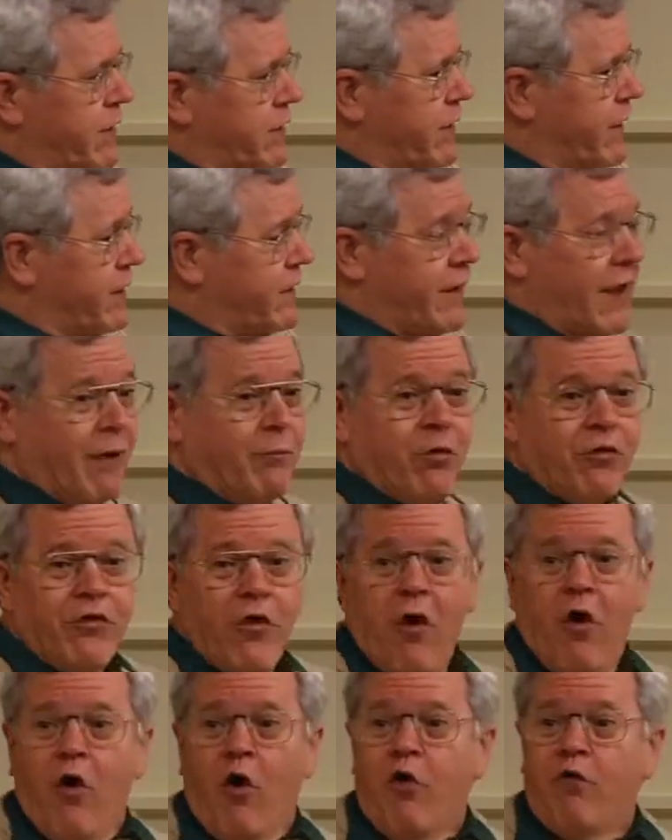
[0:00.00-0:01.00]
picnic tables.
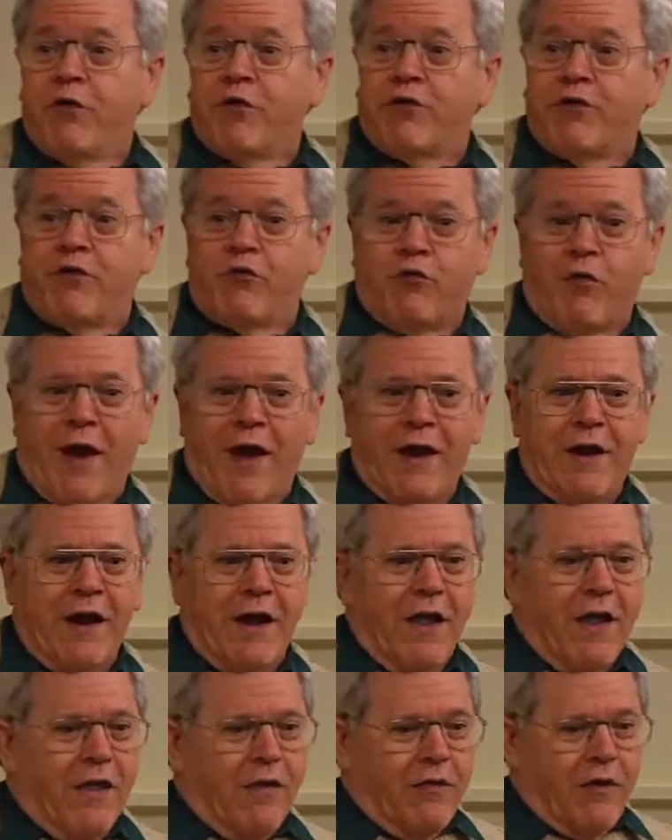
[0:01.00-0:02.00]
Over to the right,
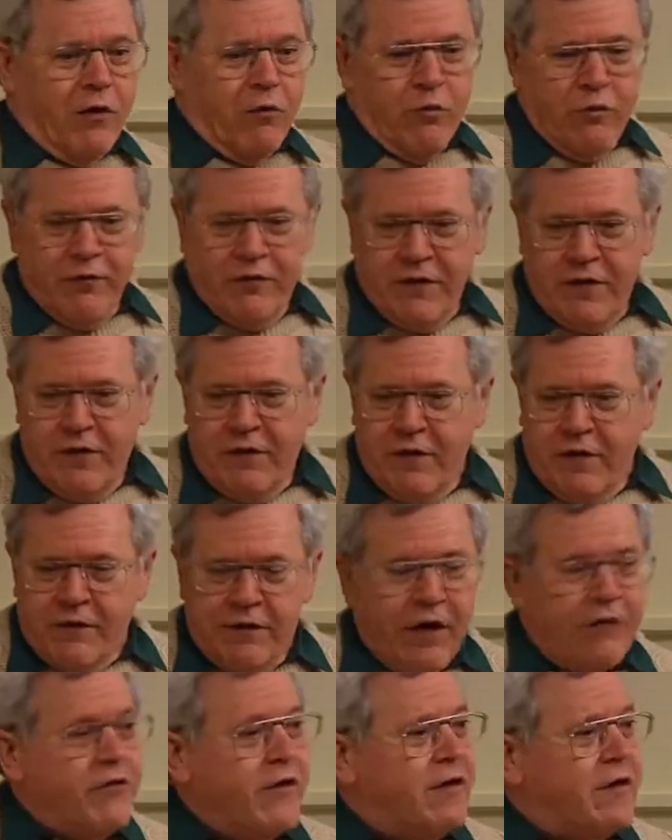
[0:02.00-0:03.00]
there were the
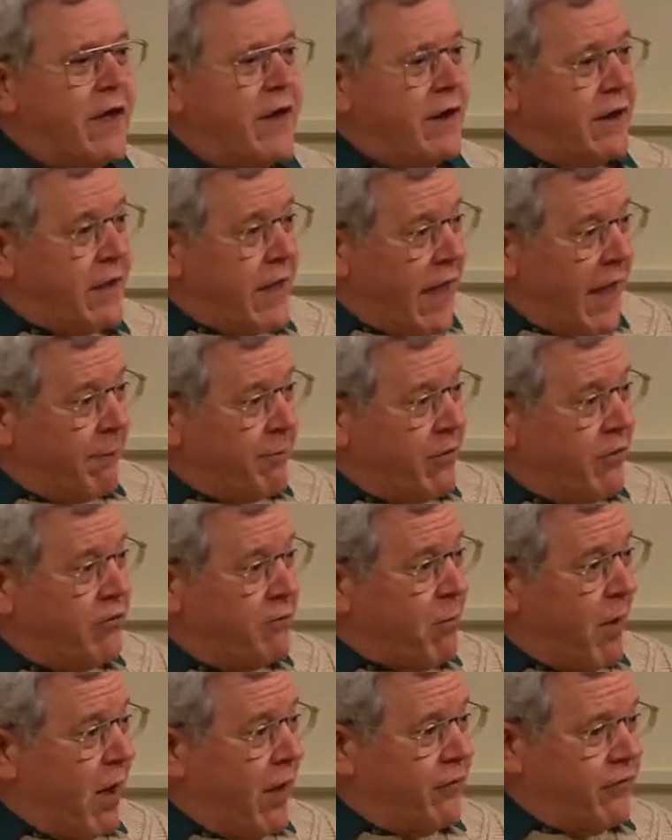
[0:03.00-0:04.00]
designated camping
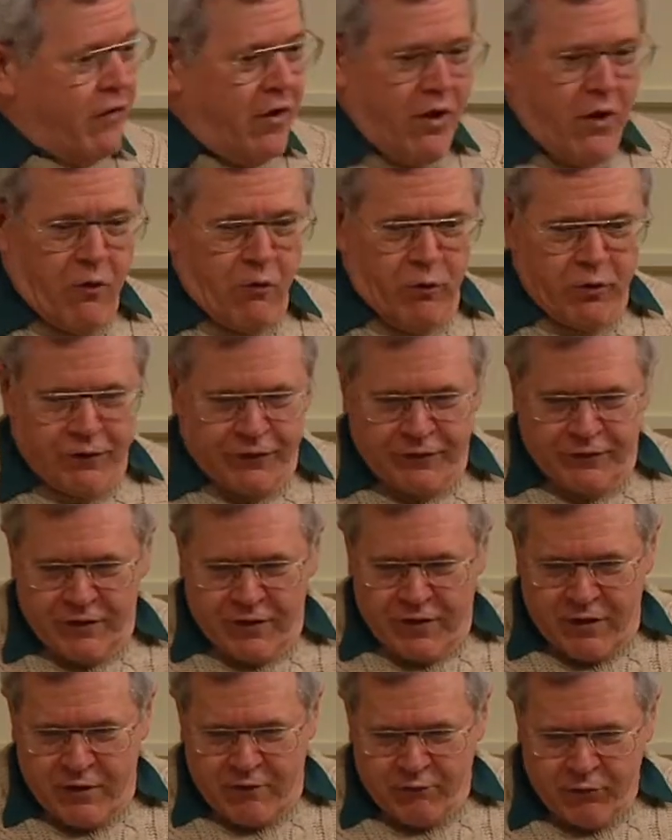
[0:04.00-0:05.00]
spots with
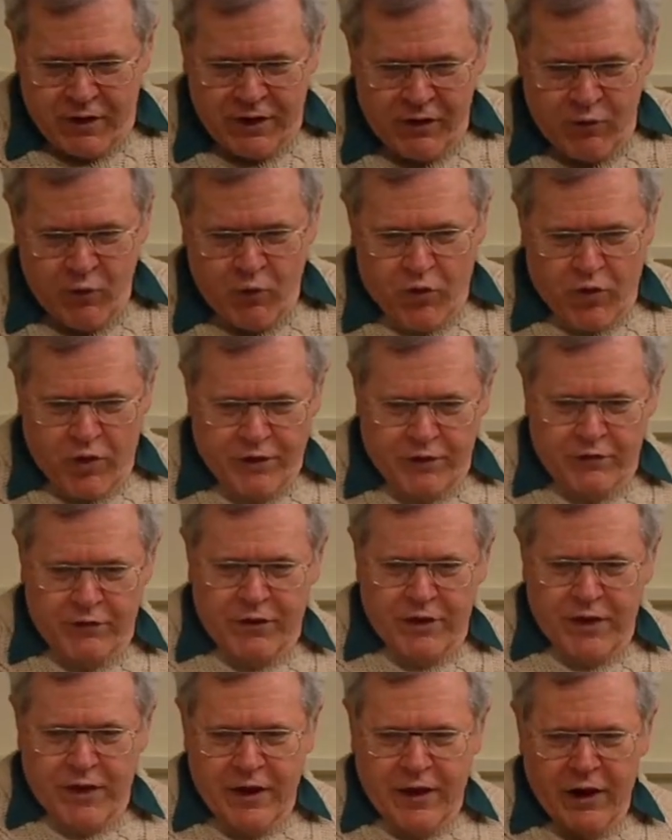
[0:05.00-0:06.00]
running
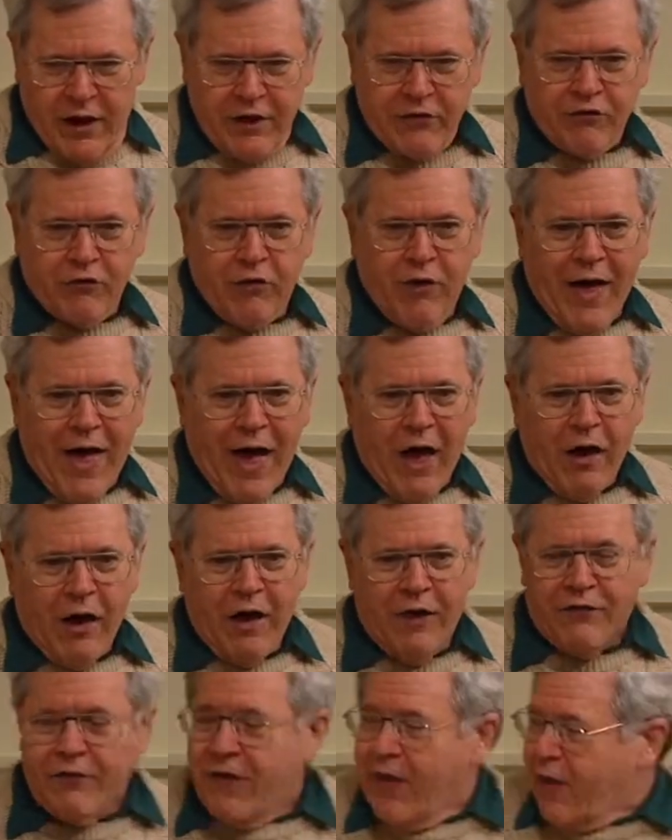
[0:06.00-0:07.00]
water and electrical
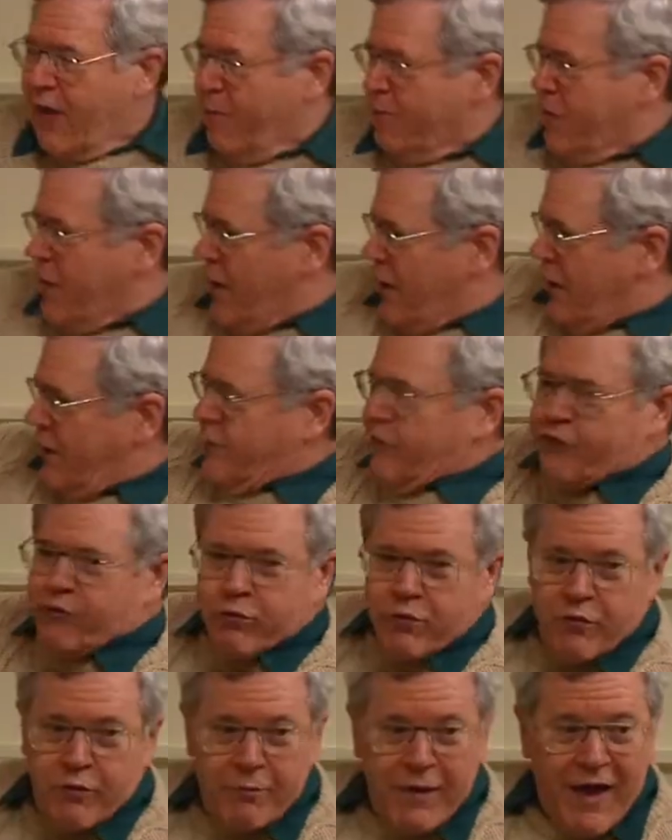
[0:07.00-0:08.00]
outlets. And behind us
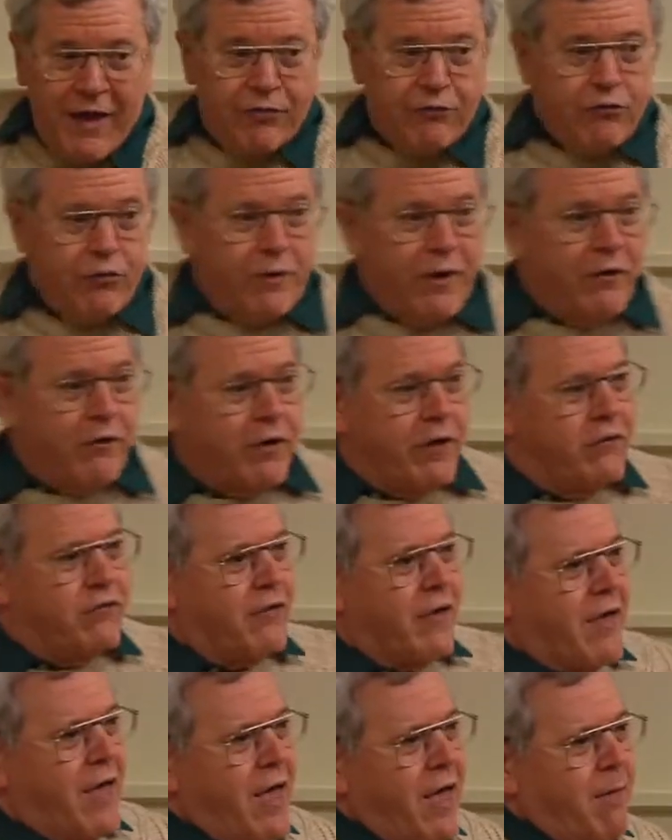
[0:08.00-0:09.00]
were the bathroom
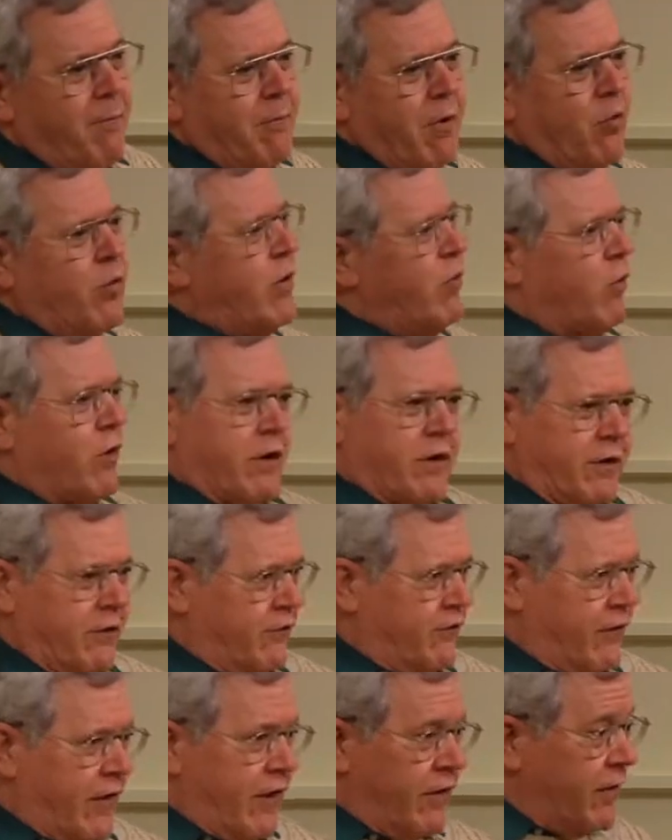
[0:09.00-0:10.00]
areas. But we weren't going
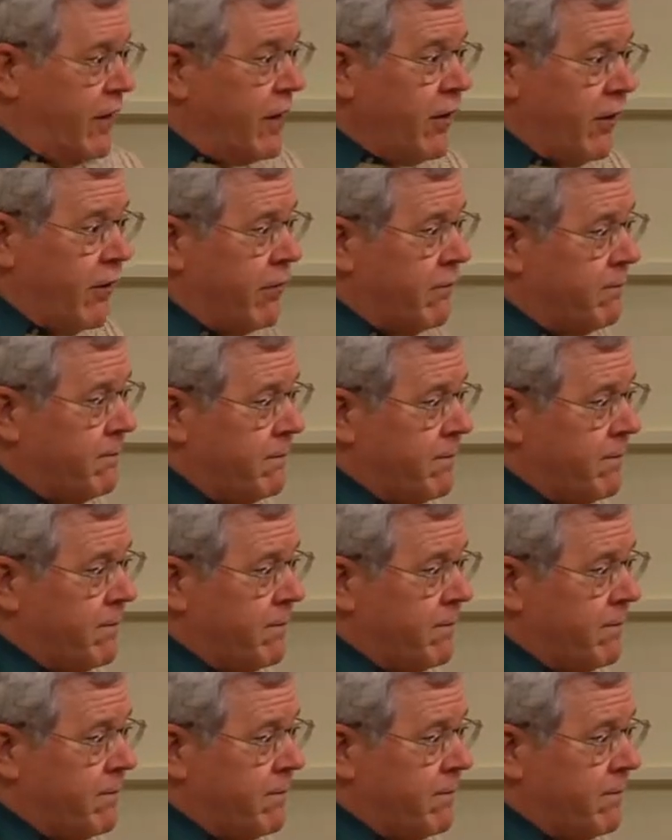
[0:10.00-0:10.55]
to stay there.